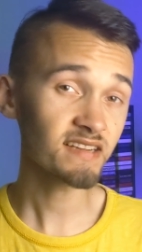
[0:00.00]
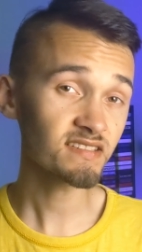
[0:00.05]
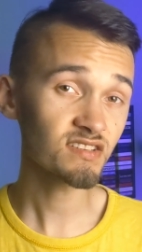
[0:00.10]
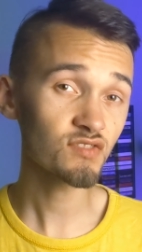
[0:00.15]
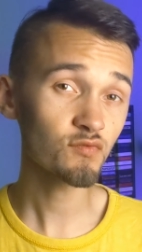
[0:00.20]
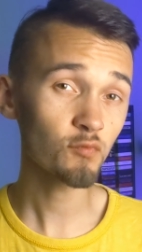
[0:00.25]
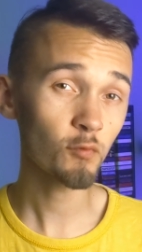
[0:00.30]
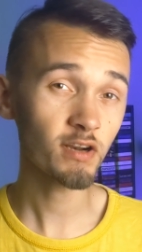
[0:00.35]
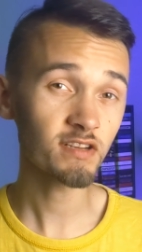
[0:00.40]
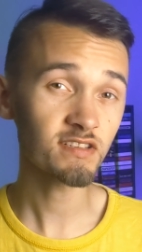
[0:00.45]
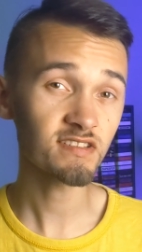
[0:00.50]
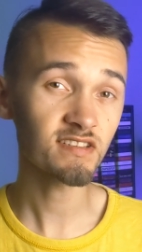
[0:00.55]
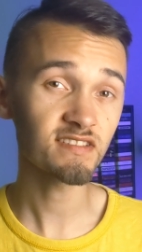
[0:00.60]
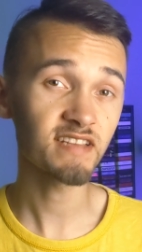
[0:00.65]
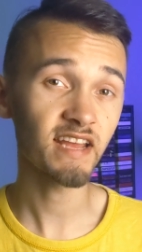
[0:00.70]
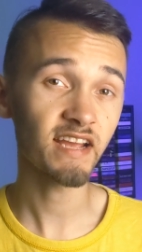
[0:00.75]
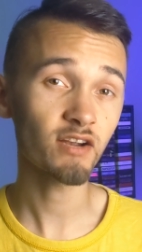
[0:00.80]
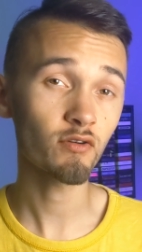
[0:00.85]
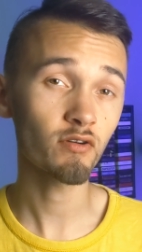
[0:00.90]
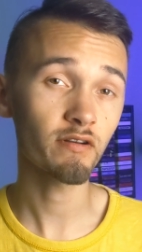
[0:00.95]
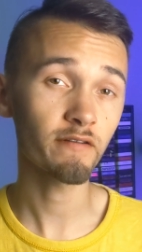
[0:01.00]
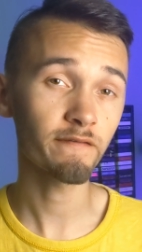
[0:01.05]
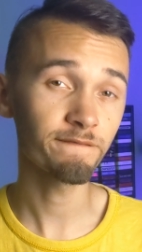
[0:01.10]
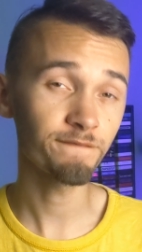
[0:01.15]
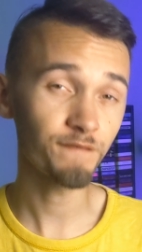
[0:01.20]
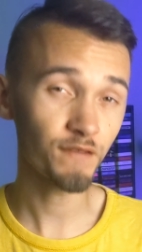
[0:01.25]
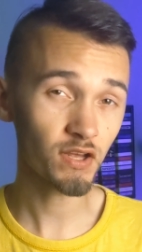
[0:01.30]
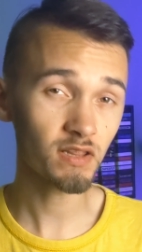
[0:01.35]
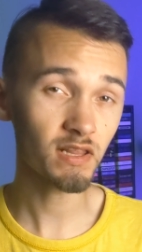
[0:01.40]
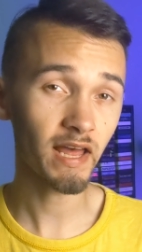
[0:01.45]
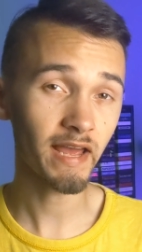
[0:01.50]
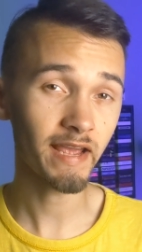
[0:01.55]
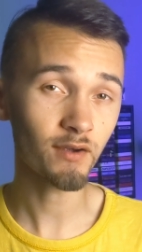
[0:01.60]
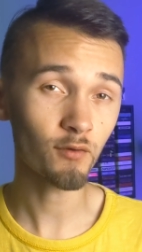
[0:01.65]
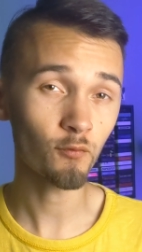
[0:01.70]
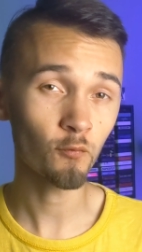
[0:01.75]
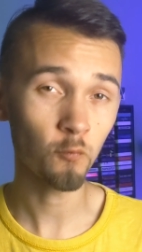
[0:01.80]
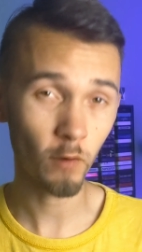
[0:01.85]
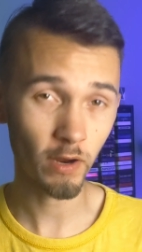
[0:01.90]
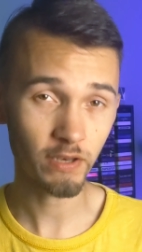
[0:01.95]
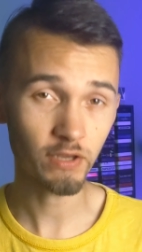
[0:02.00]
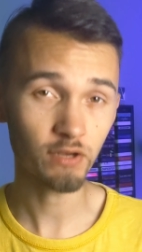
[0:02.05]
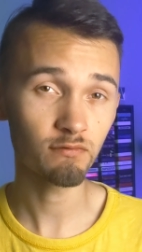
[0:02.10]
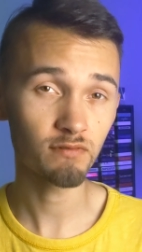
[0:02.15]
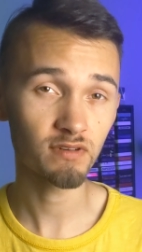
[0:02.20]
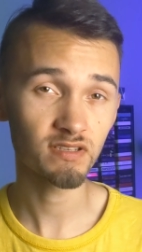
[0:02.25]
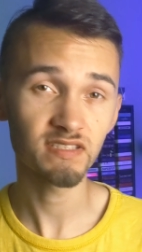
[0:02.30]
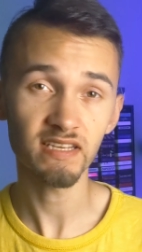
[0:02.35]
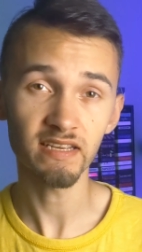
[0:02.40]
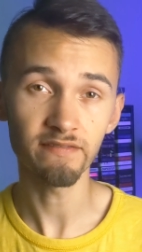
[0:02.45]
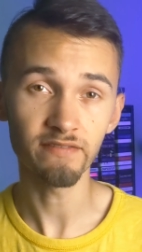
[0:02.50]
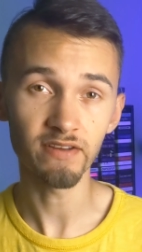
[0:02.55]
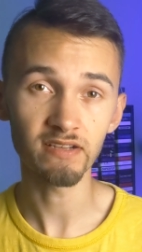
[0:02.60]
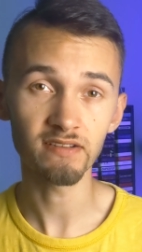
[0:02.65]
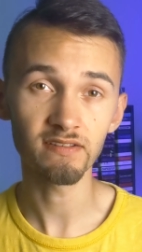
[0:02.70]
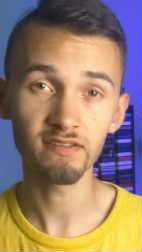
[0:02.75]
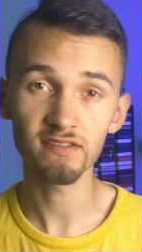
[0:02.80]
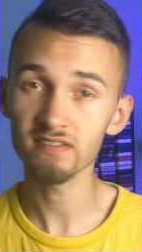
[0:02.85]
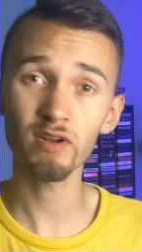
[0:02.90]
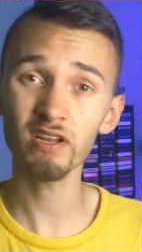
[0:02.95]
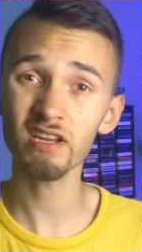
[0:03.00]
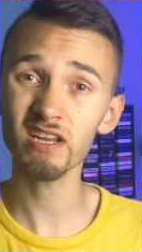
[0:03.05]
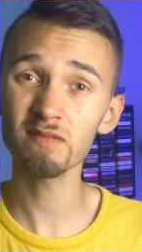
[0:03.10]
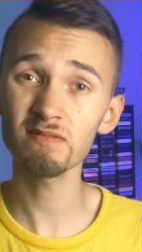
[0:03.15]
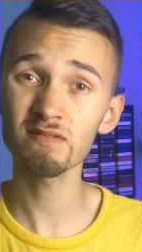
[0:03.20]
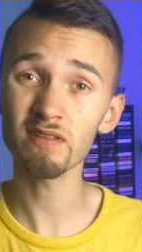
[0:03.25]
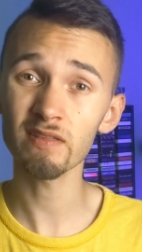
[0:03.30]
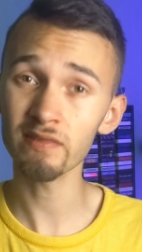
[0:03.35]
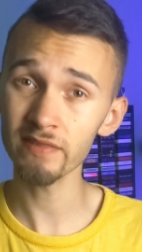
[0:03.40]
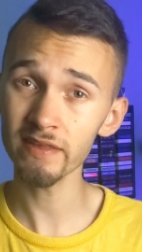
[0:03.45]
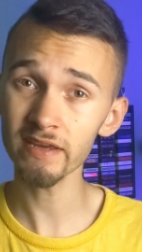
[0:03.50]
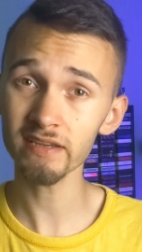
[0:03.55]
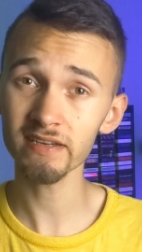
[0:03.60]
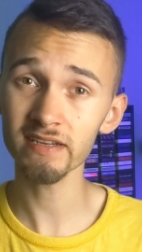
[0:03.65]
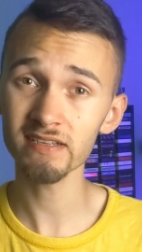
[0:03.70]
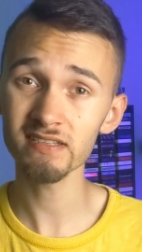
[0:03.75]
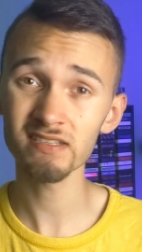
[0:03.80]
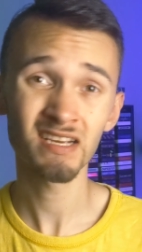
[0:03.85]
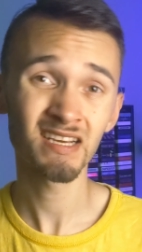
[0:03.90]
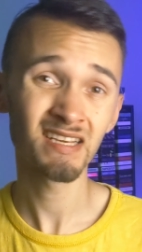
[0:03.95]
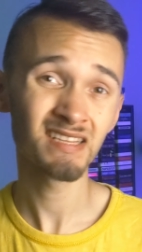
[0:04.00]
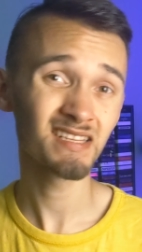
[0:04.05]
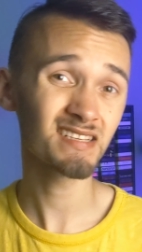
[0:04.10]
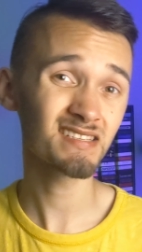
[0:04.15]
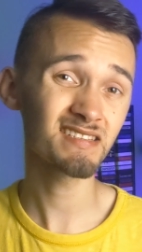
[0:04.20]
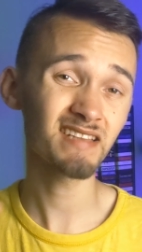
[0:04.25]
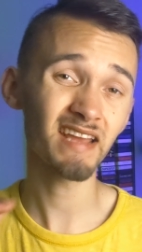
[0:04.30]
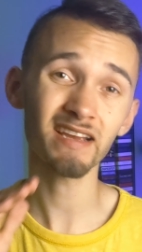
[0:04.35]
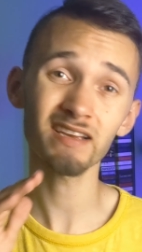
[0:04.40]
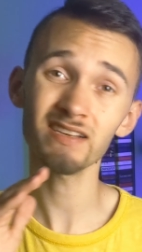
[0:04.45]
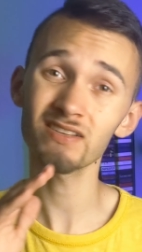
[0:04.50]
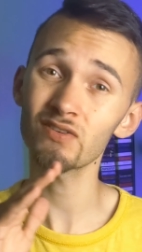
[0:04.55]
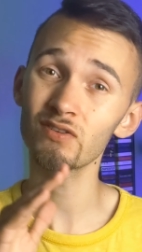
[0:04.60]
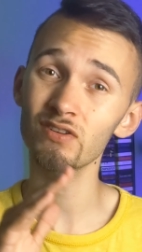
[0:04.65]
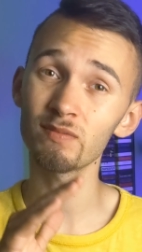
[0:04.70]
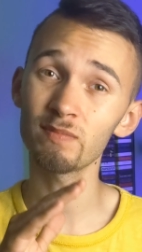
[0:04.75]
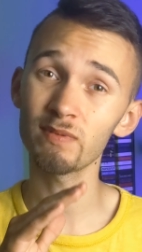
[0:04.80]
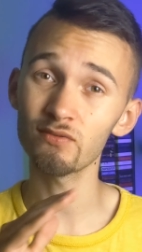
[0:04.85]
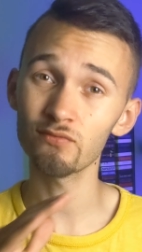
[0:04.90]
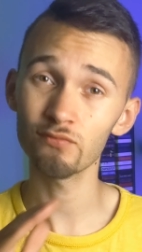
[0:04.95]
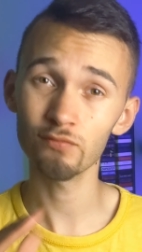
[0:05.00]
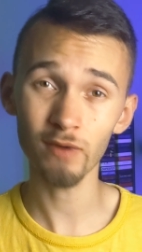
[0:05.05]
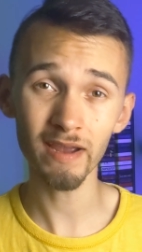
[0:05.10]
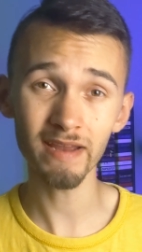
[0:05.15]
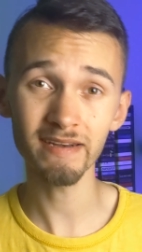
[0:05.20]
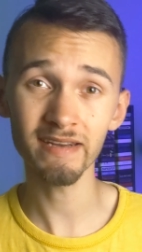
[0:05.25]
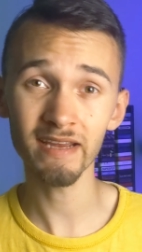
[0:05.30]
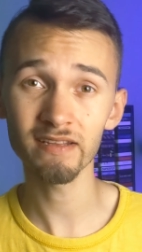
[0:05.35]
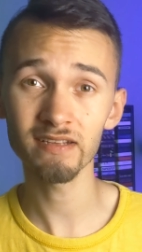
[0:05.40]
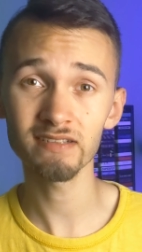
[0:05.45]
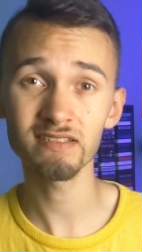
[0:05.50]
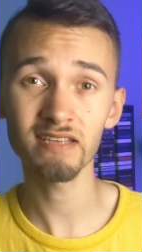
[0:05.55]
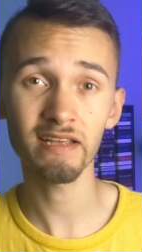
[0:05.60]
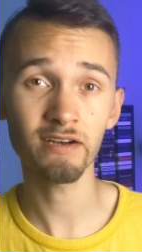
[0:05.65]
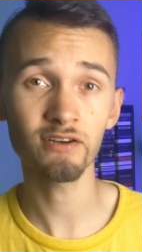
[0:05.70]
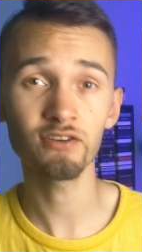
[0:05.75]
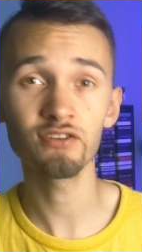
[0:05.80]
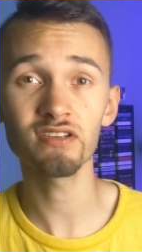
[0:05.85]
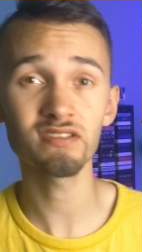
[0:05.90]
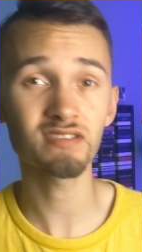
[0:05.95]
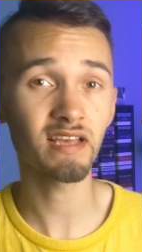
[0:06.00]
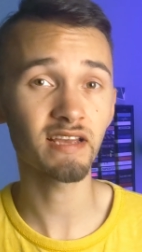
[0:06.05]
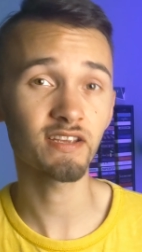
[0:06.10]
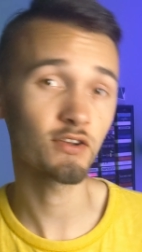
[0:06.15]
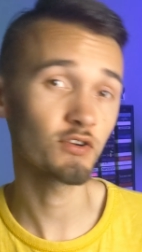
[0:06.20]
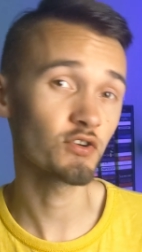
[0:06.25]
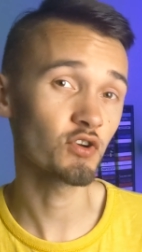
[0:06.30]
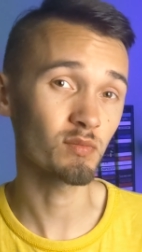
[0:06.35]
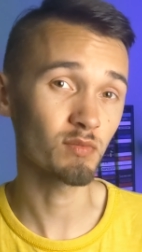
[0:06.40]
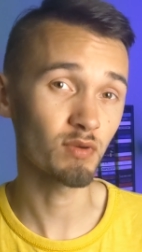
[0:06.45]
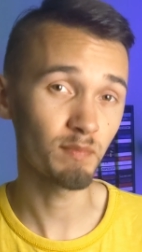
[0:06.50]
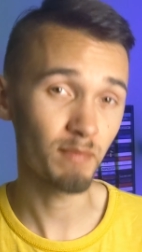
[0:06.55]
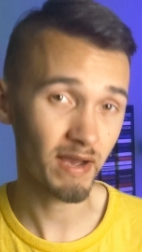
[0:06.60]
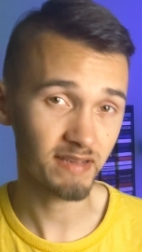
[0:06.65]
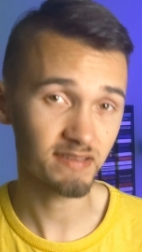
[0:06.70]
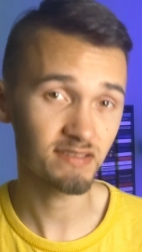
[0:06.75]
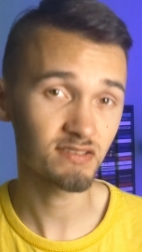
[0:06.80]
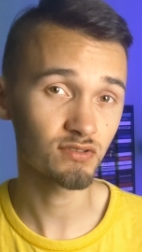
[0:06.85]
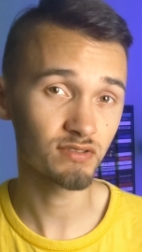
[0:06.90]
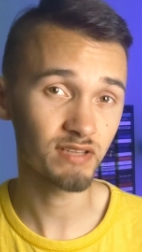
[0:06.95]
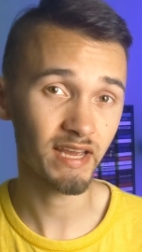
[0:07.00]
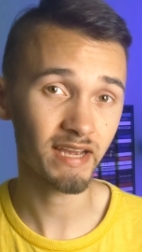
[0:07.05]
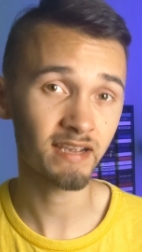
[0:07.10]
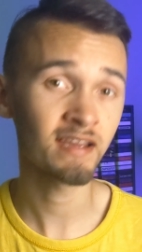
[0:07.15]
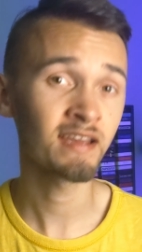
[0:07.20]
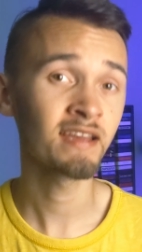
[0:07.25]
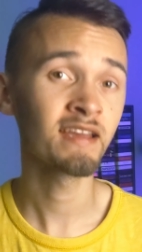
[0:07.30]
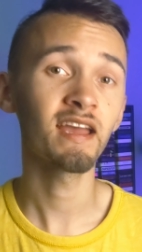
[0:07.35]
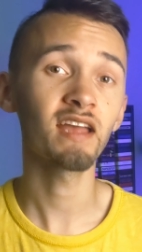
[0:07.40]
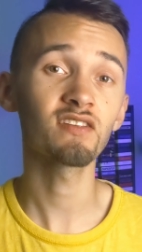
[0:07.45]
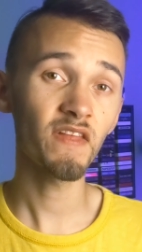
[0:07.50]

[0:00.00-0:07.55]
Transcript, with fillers: Next is what is this deck going to feel like when you receive it. So when it comes to thickness, this deck is going to be right down the center, just like your normal bicycle deck.